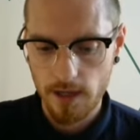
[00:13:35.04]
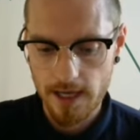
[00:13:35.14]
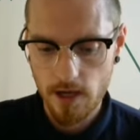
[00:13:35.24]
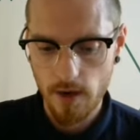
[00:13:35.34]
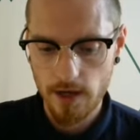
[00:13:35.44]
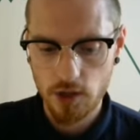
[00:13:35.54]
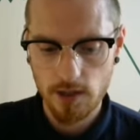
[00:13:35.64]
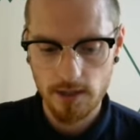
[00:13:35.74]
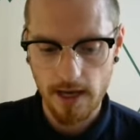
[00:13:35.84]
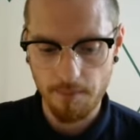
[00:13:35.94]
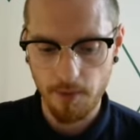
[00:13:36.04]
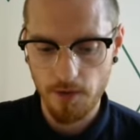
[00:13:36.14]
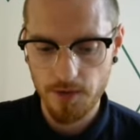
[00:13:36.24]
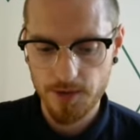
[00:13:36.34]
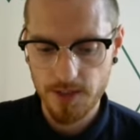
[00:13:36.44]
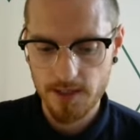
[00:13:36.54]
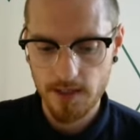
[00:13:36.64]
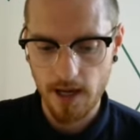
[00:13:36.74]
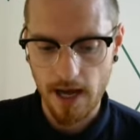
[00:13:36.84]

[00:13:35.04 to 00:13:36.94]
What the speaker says: Key questions and hypothesis.